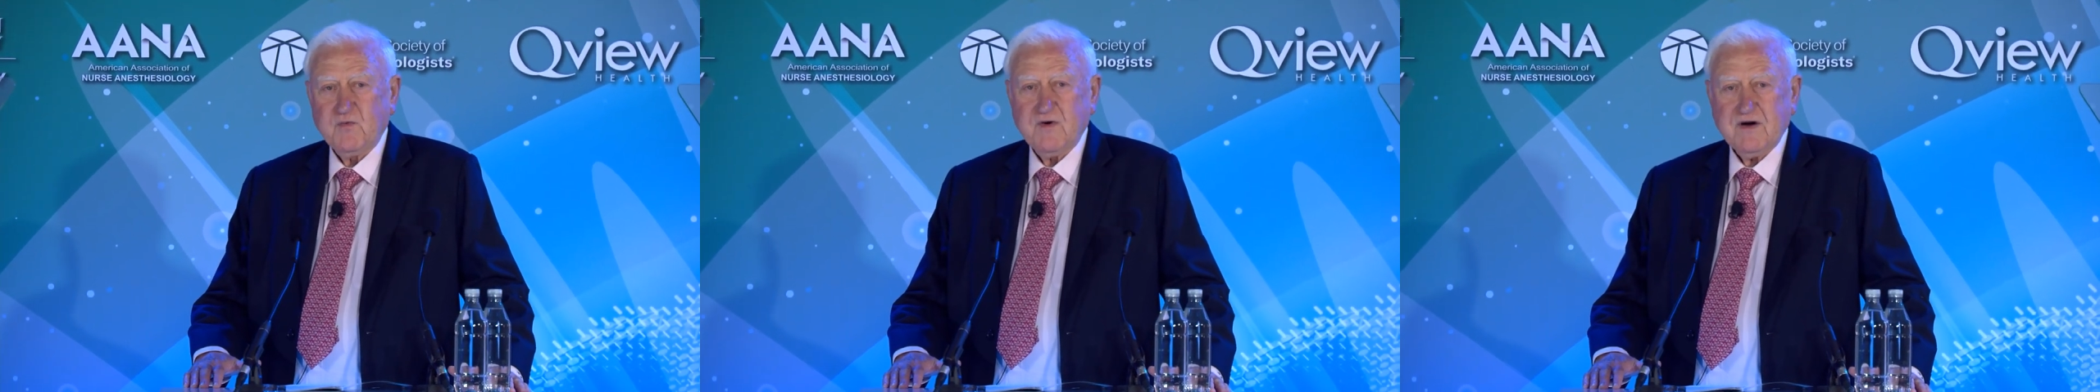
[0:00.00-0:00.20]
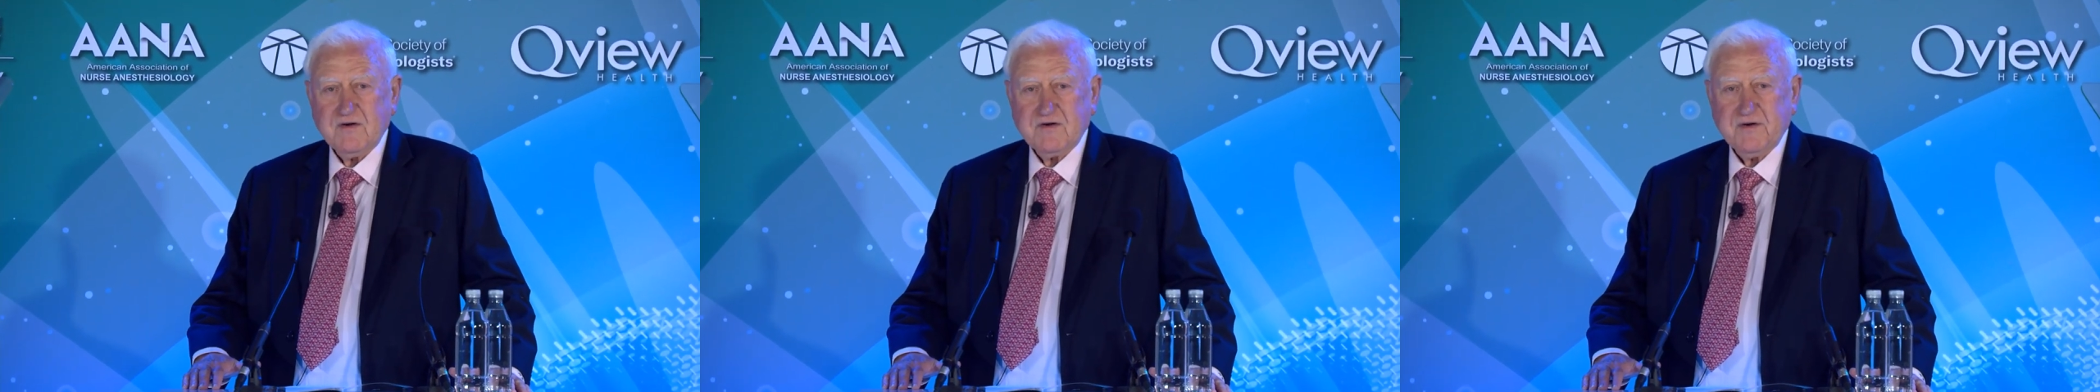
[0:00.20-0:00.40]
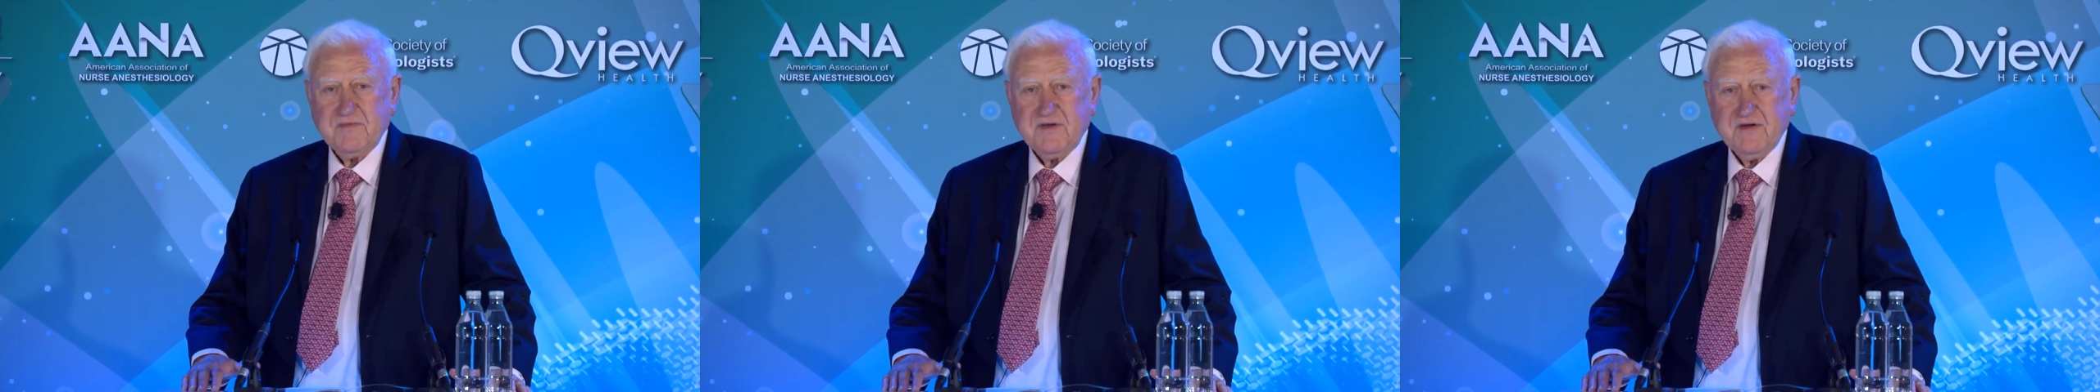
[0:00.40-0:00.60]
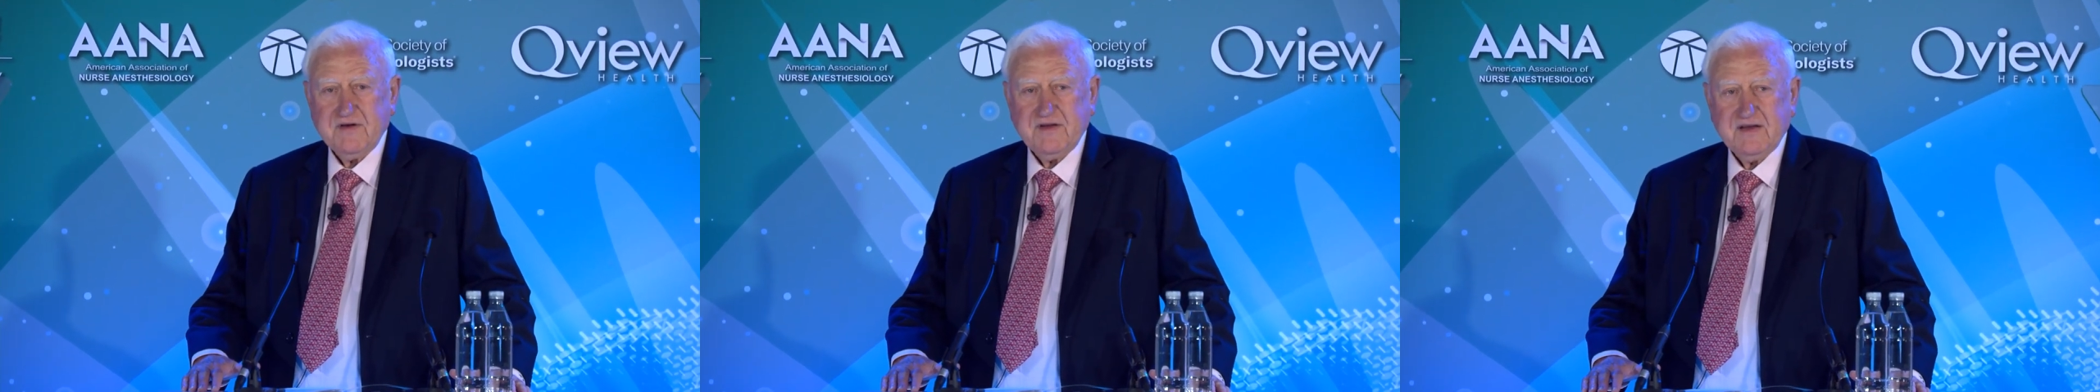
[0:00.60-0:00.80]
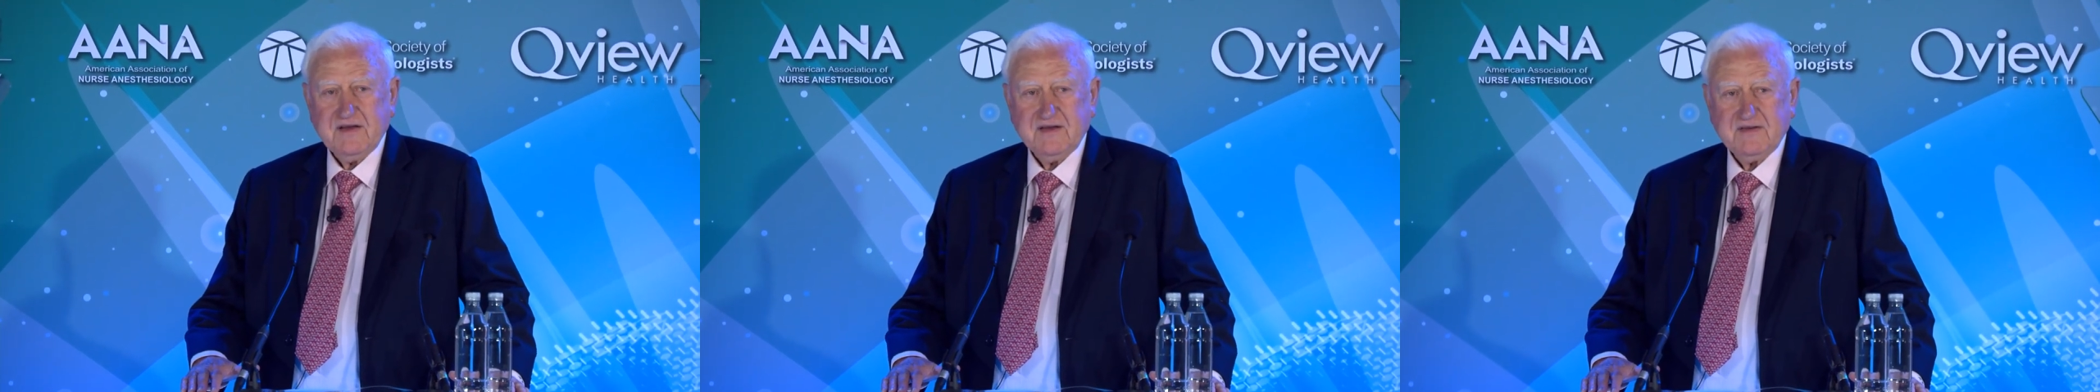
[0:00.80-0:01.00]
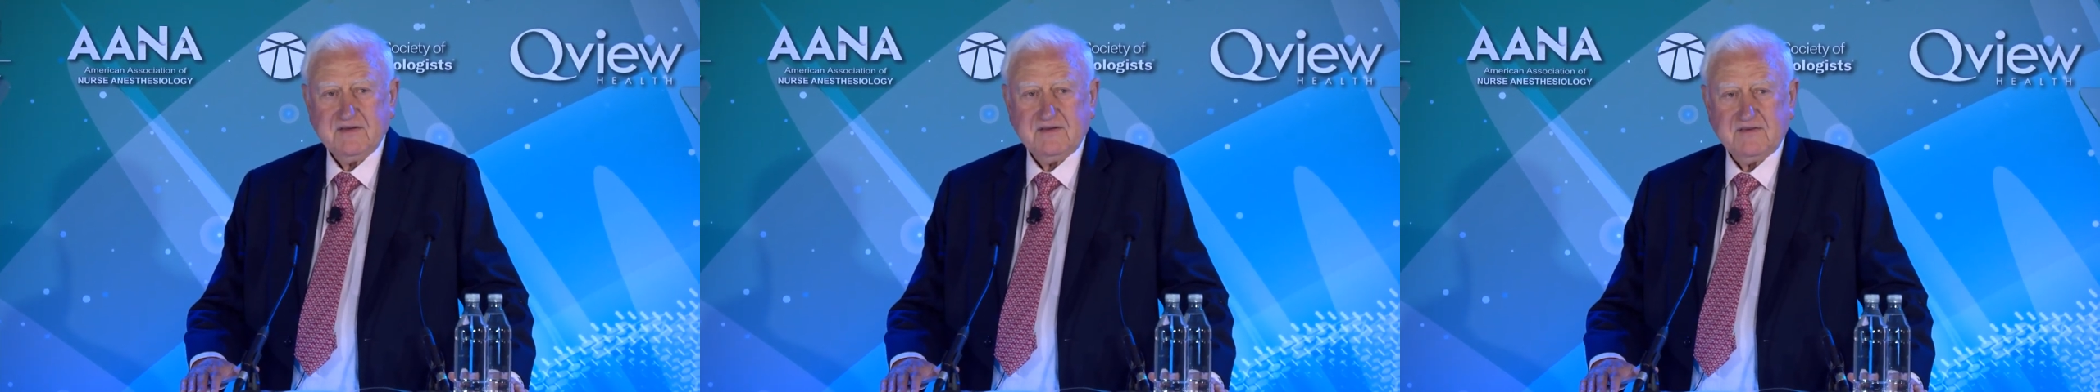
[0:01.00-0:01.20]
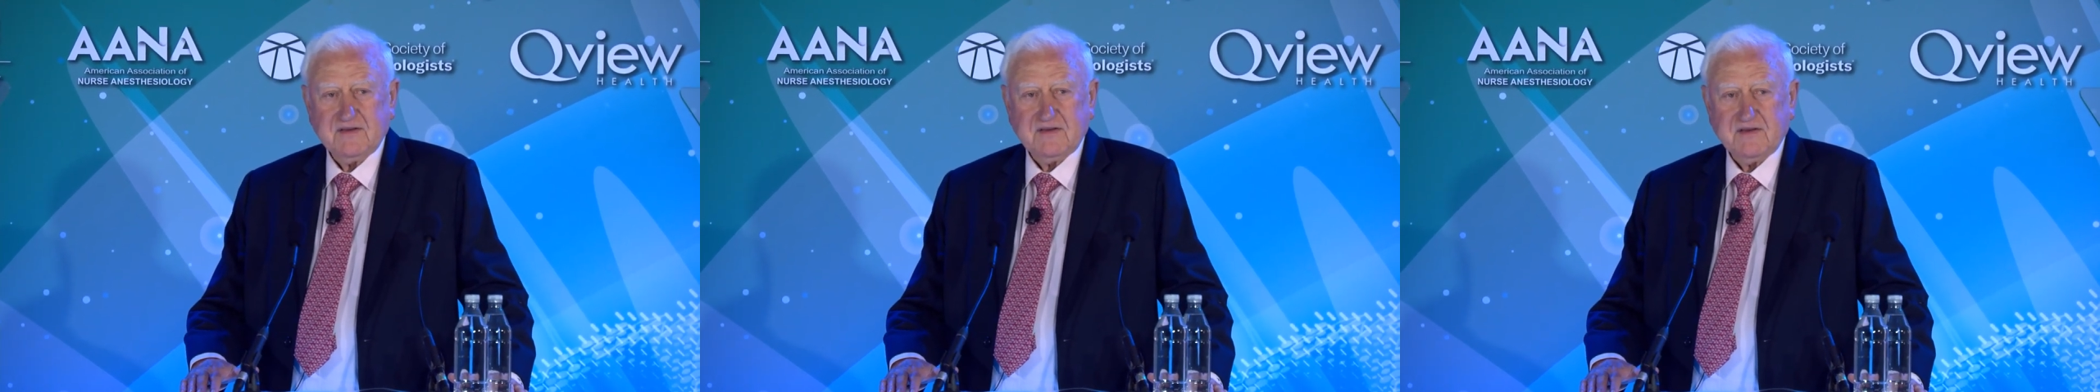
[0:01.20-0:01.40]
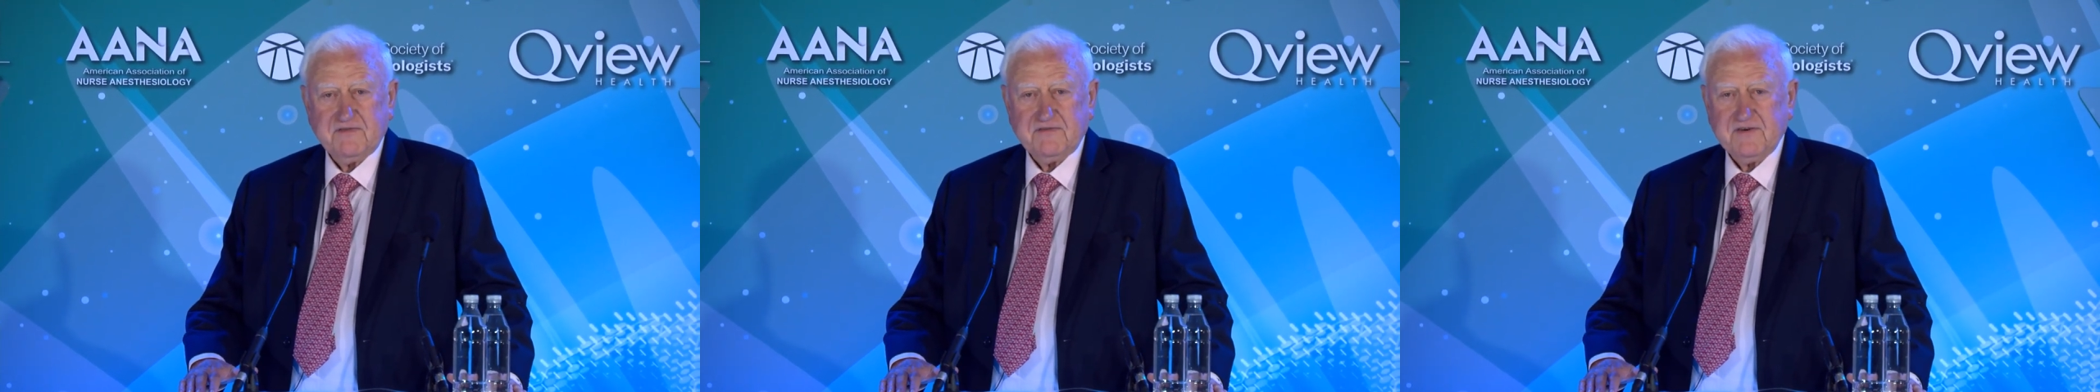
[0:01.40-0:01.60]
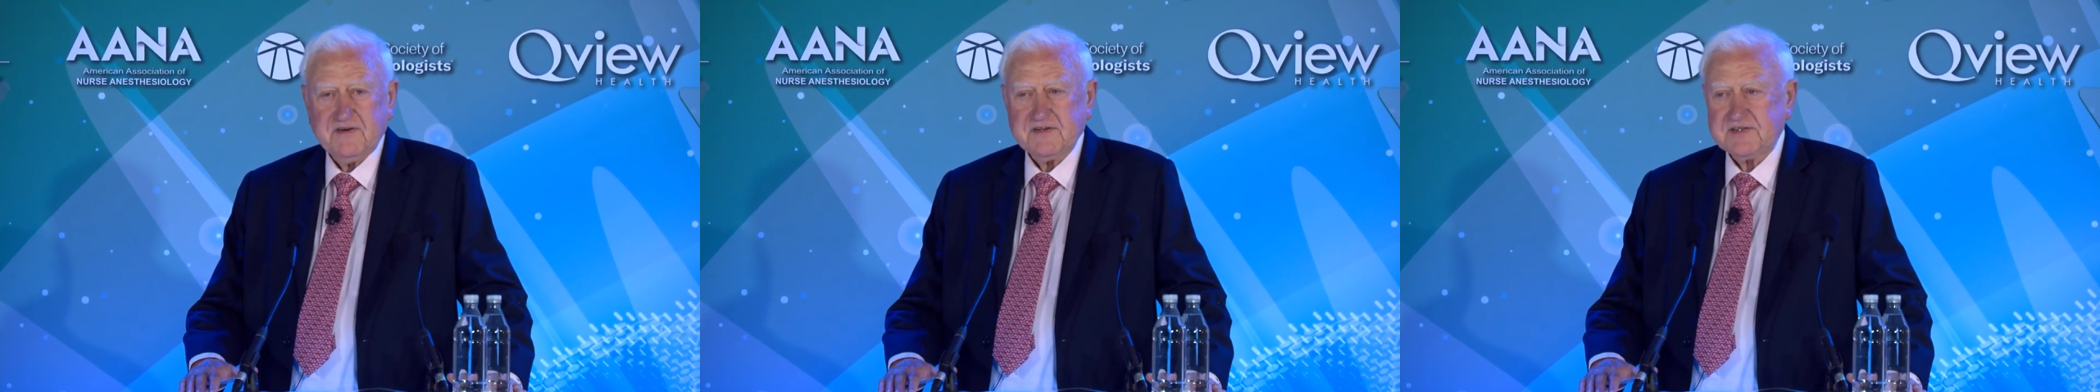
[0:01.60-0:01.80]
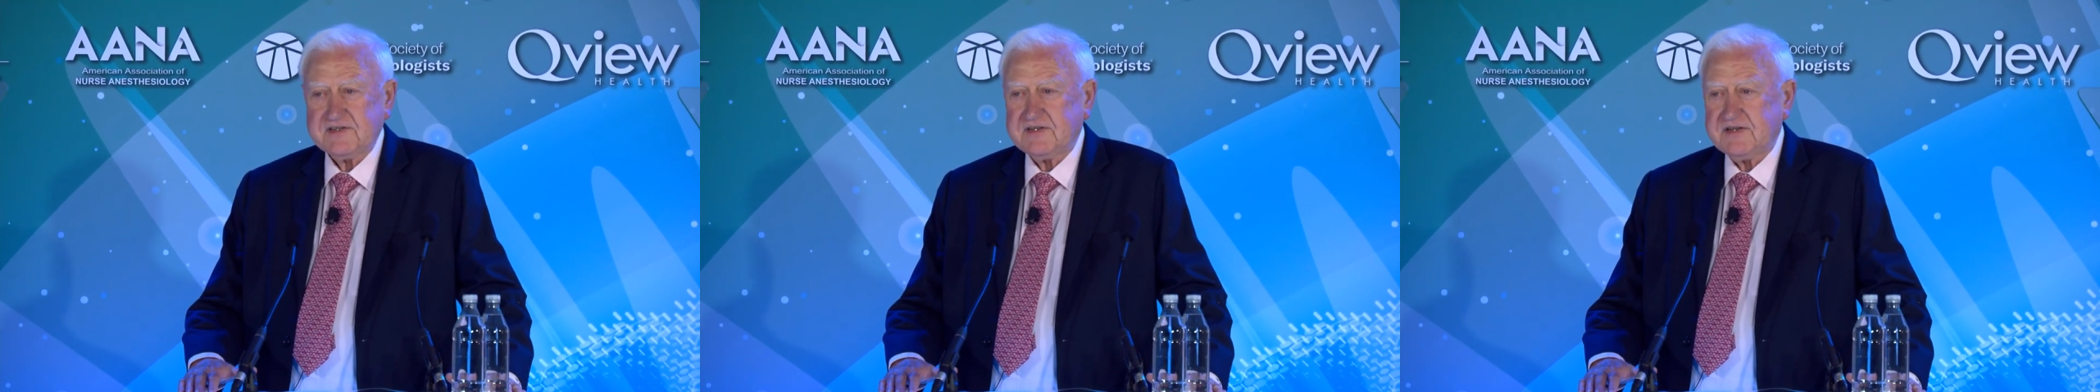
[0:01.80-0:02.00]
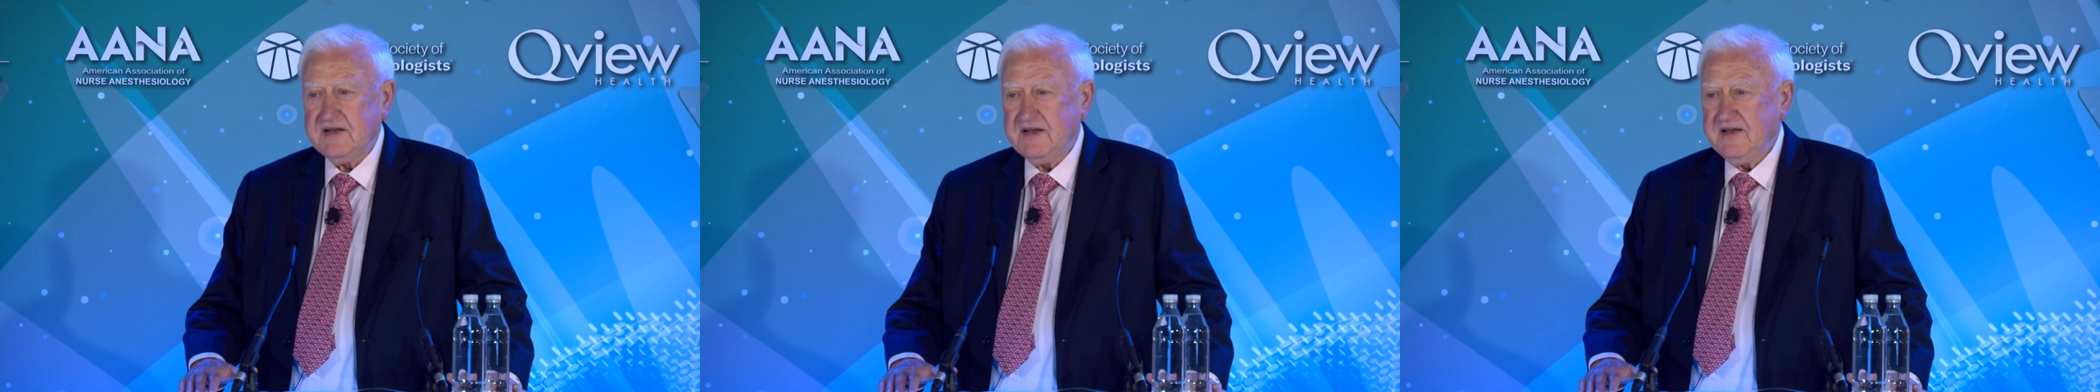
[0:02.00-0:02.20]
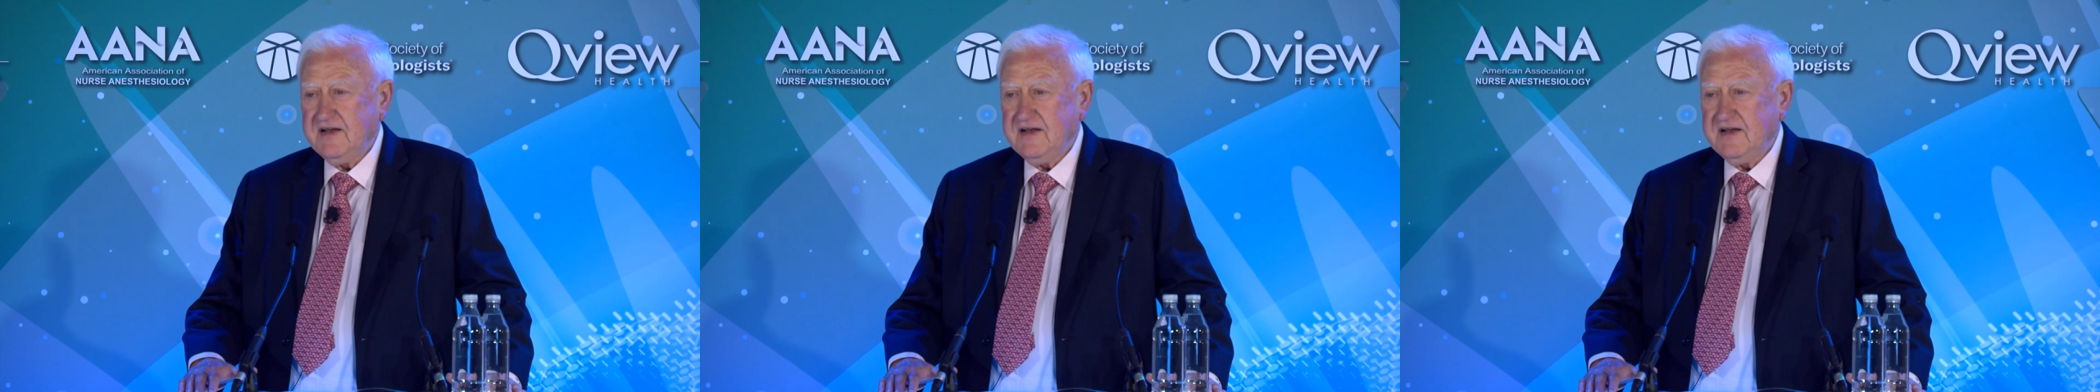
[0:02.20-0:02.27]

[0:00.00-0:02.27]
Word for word: welcome you here to the first